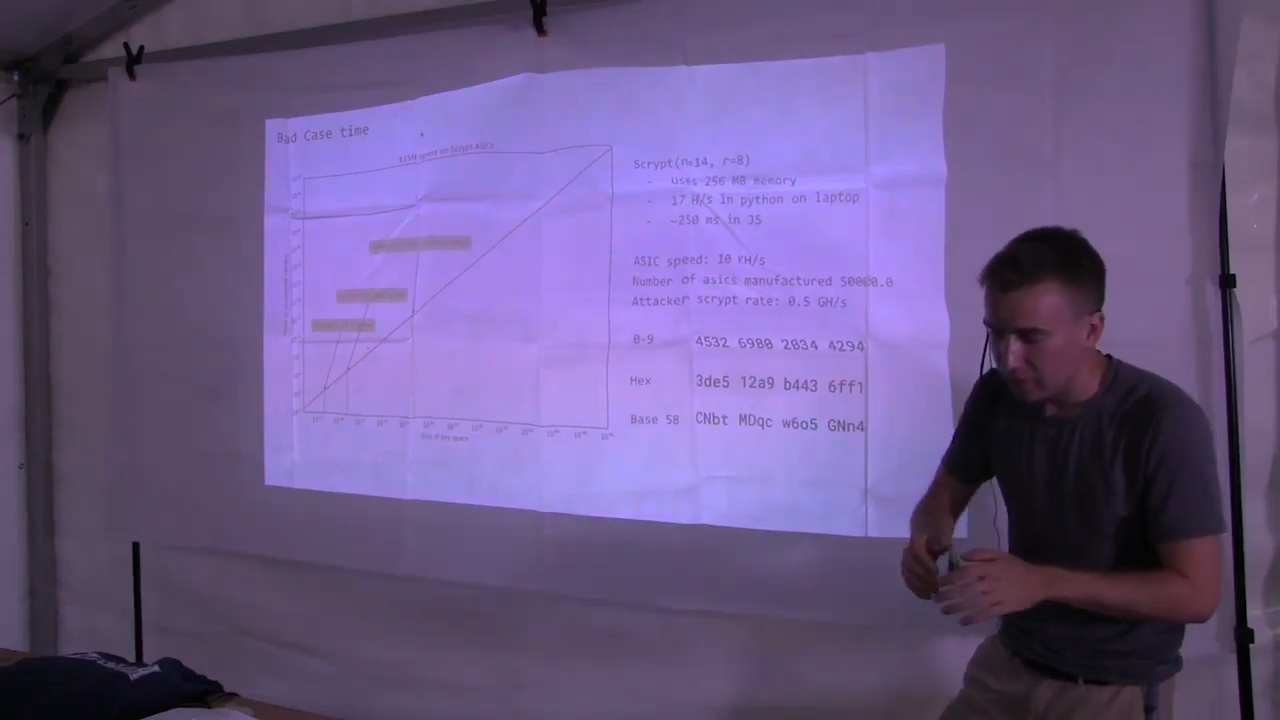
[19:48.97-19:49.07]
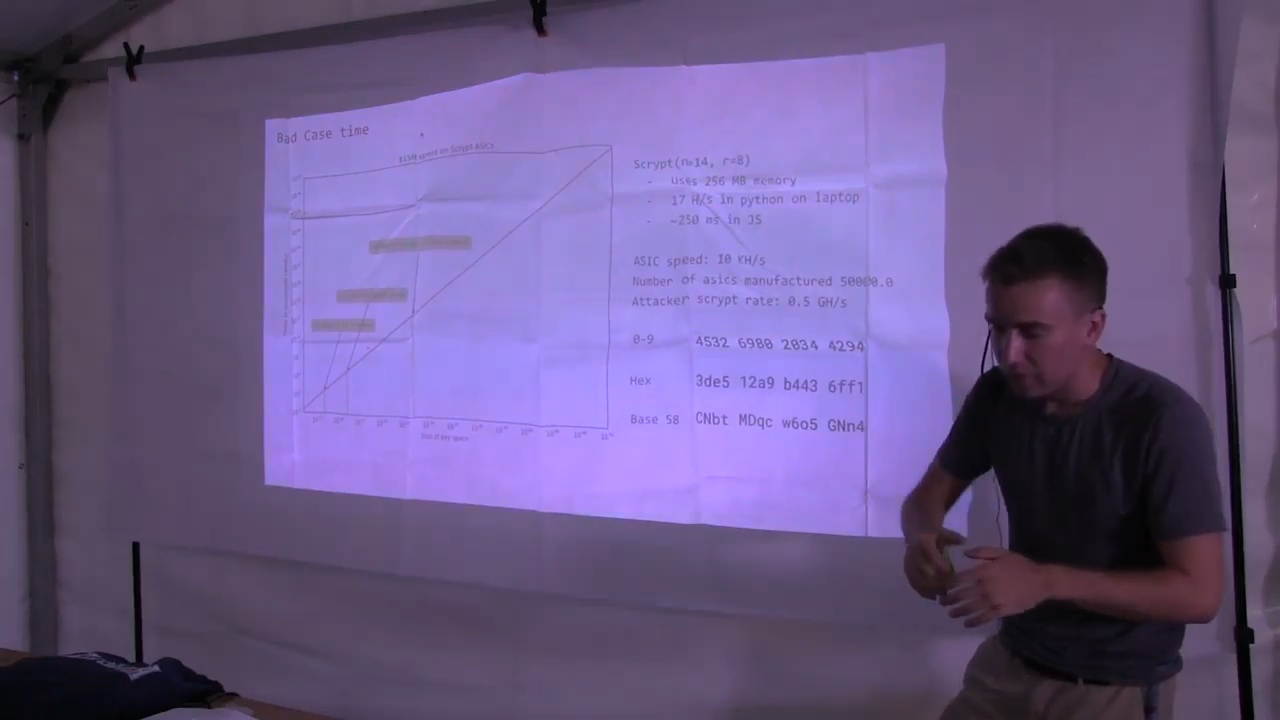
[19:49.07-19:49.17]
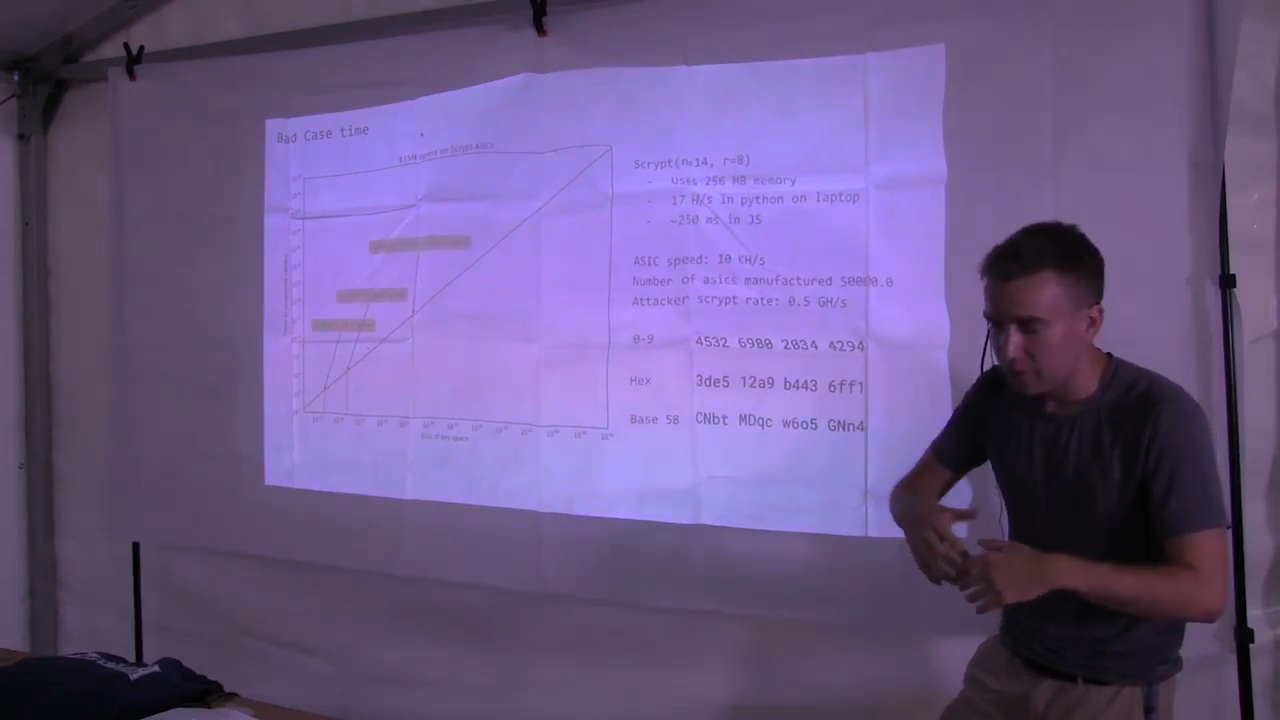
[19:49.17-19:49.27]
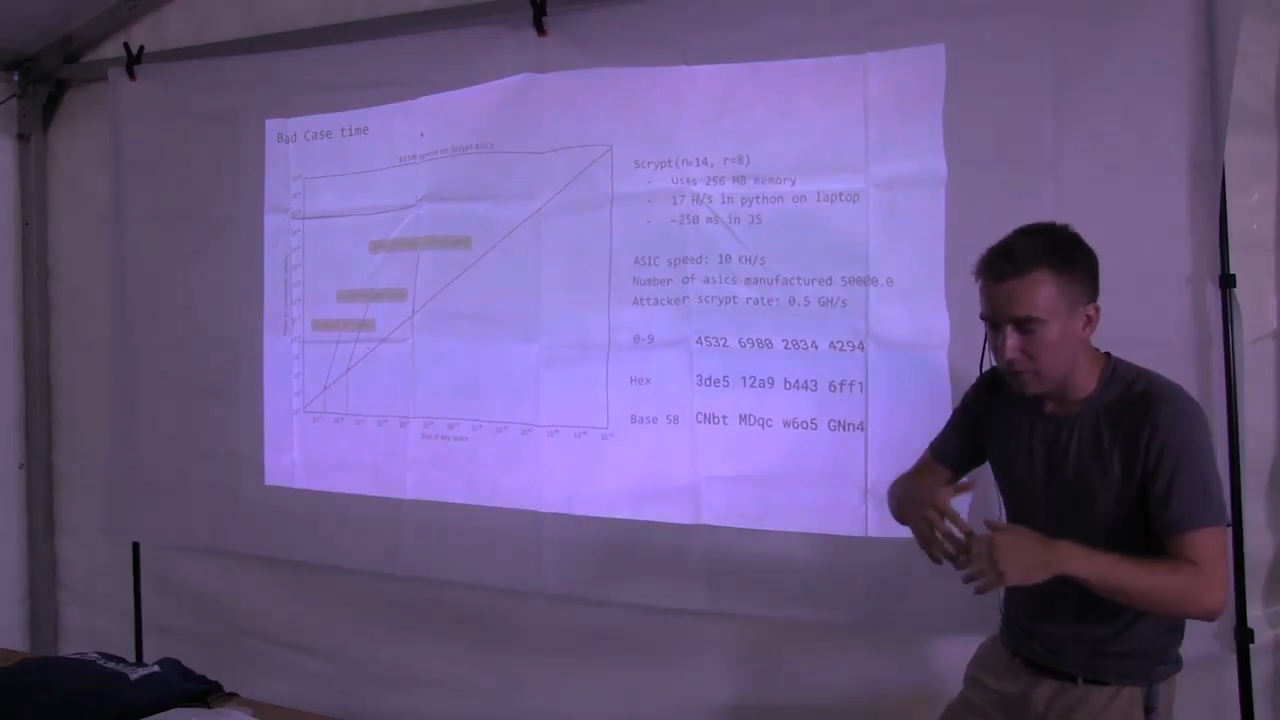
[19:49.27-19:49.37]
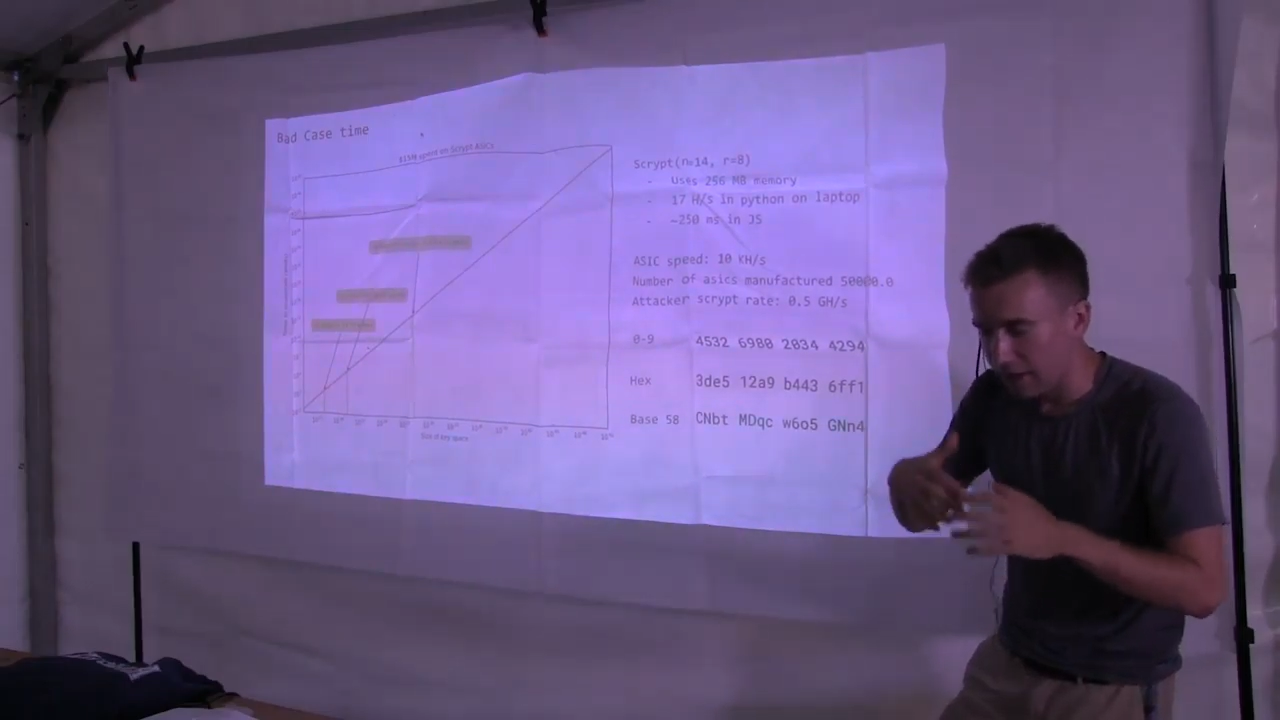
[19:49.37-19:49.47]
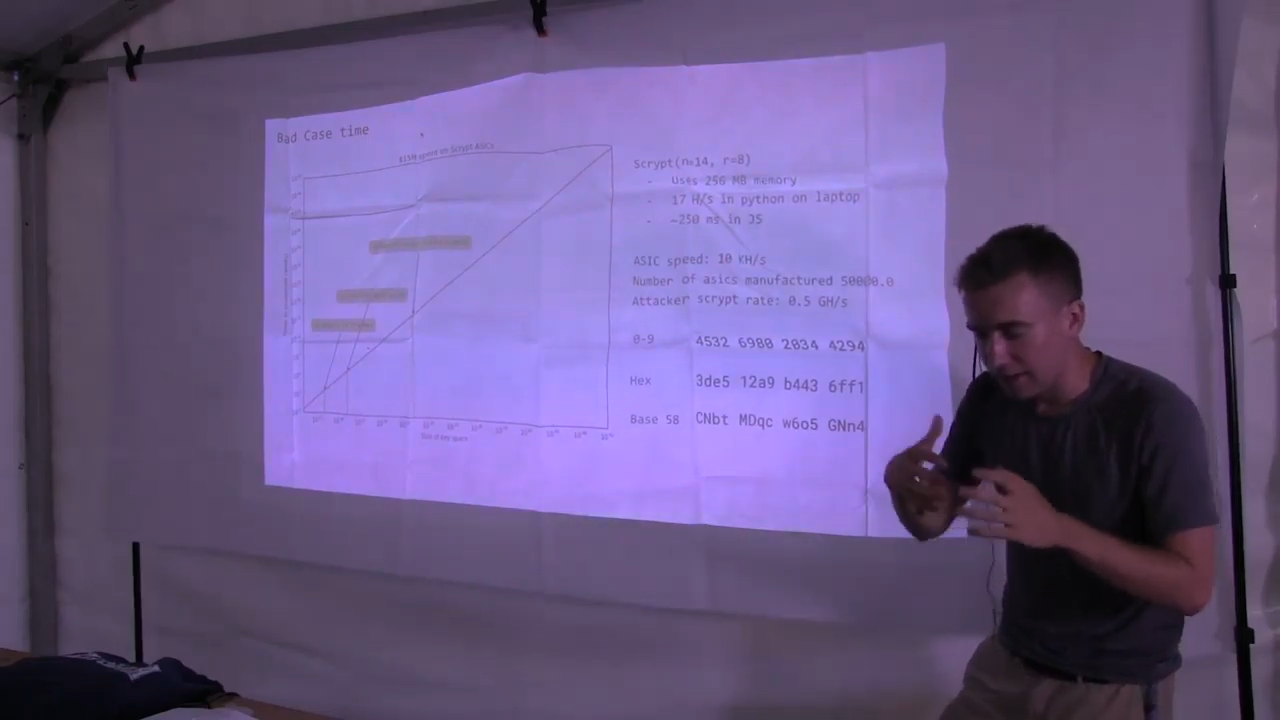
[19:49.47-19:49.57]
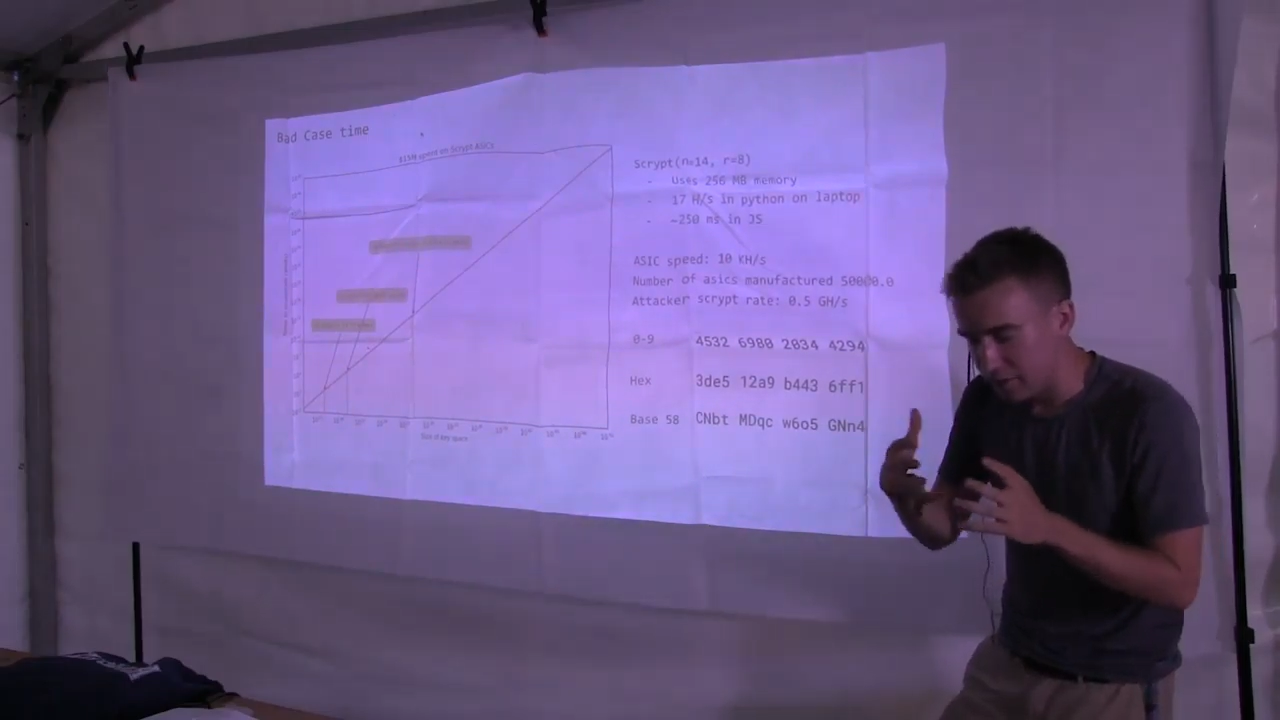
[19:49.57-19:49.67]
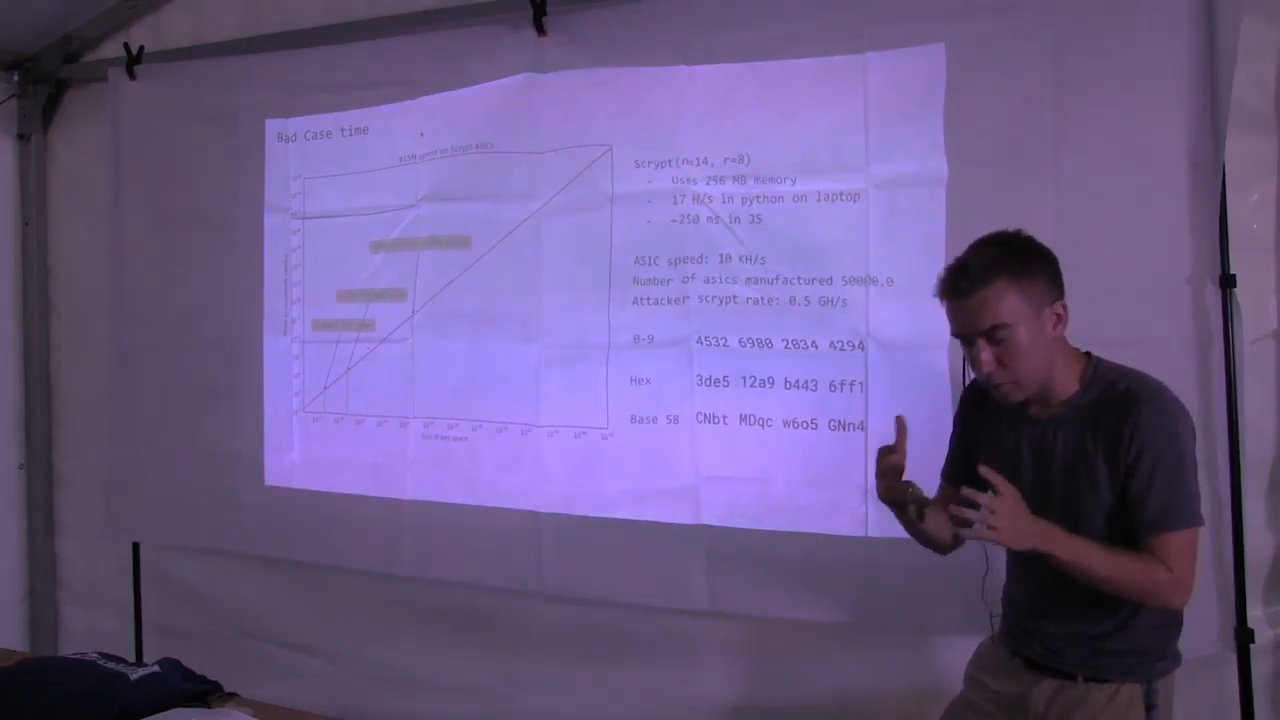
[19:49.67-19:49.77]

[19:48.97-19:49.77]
so that it's